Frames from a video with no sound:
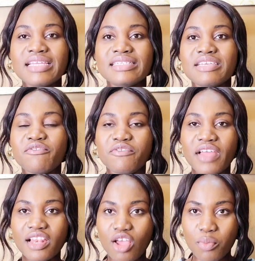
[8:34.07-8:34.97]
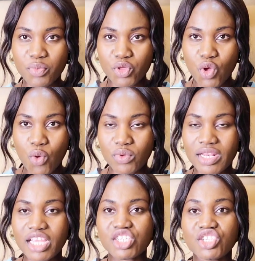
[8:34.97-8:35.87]
Develop your
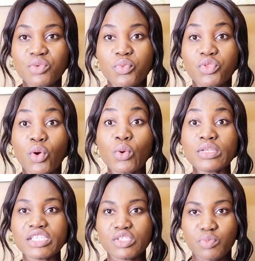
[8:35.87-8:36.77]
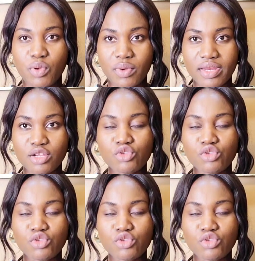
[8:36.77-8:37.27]
relationship with the Holy Spirit.